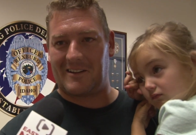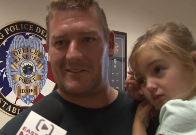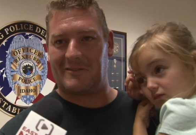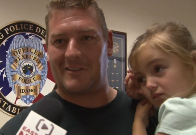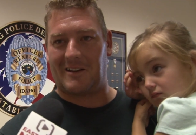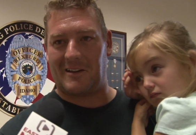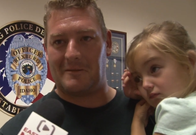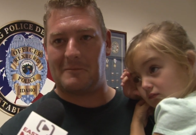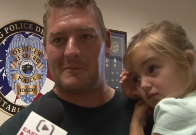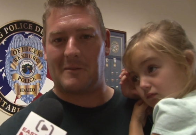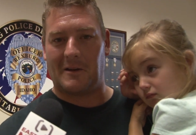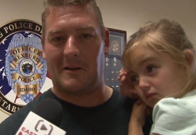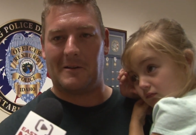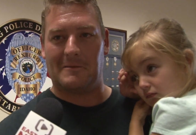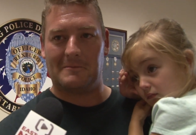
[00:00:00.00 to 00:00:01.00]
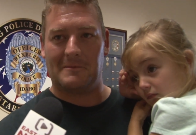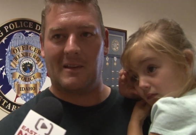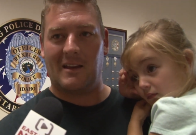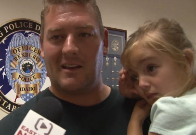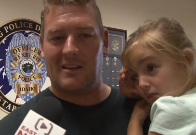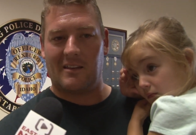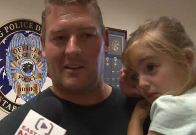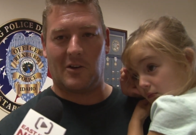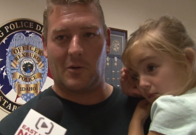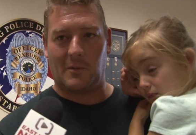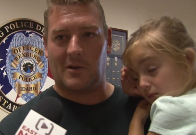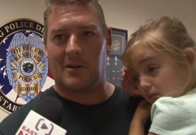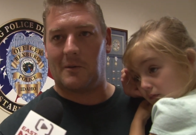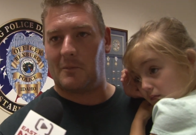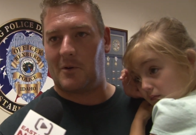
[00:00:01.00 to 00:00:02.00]
Speaker 1: tough time. Um, they do
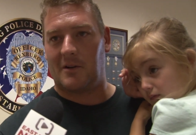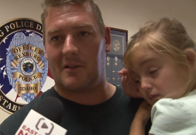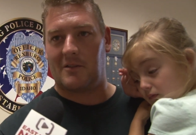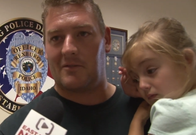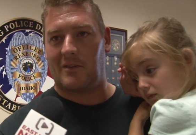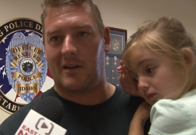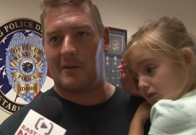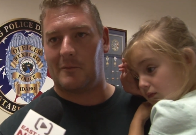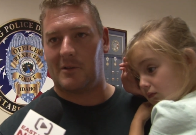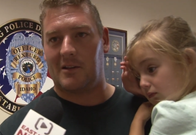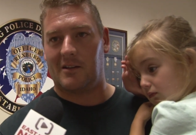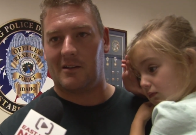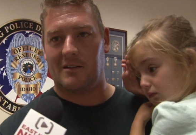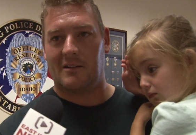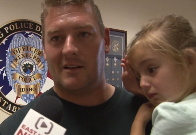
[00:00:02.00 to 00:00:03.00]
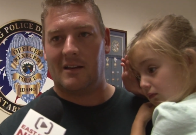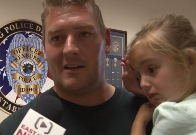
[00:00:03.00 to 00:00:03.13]
become part of the family and